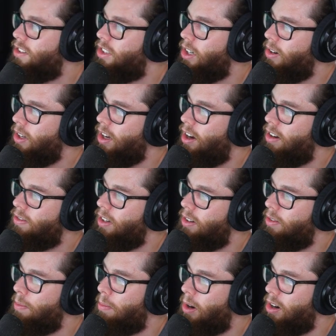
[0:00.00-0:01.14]
Jodi often
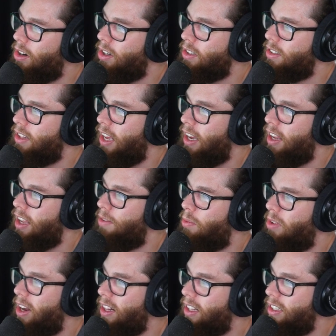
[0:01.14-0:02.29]
remarks that and
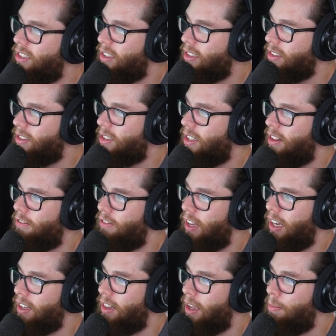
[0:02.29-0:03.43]
relishes the
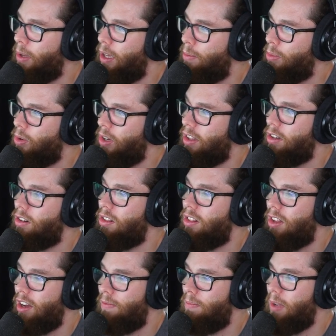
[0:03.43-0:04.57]
fact that people either
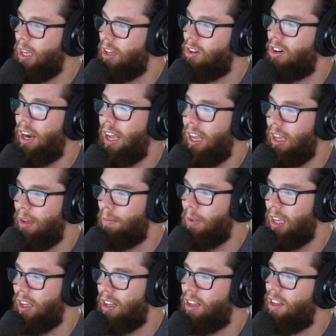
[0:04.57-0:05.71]
love me or hate
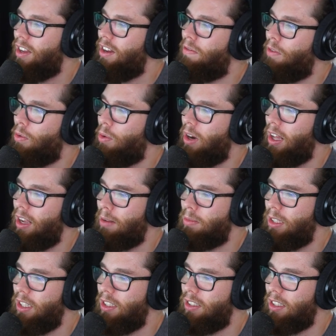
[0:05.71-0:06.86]
me for what I am
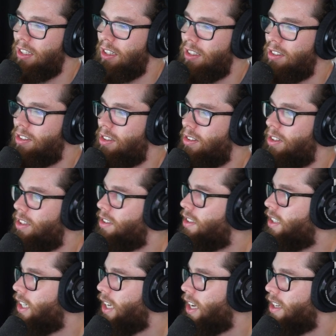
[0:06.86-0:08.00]
teaching. Students,
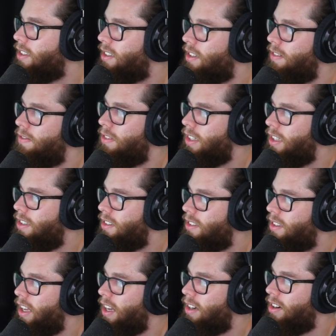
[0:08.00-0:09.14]
she has convinced
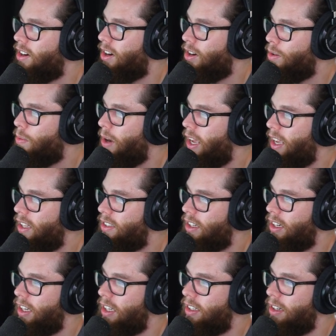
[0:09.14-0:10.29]
that her way to
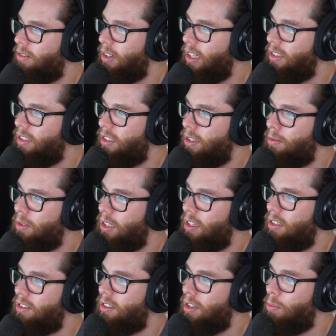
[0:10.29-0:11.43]
connecting relationships
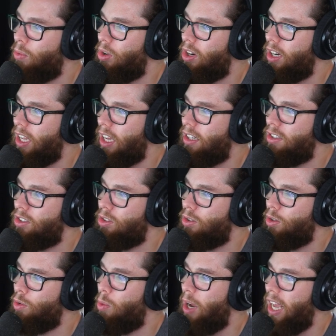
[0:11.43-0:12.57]
is the one and
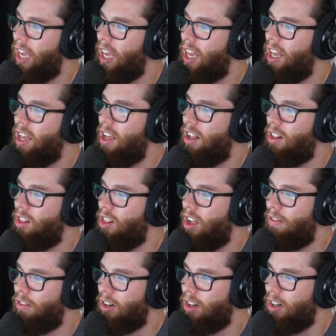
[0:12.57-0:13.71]
true way.
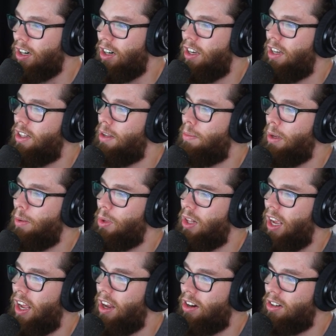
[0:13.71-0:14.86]
Love her. The people
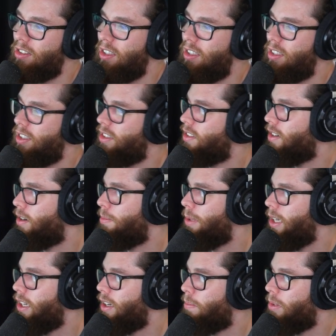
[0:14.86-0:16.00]
that her teachings are
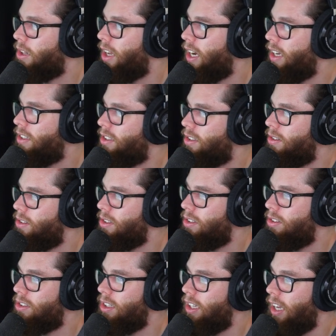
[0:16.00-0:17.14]
being applied to
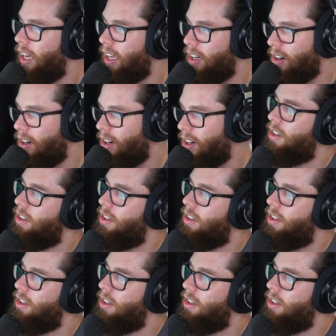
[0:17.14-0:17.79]
usually hate her.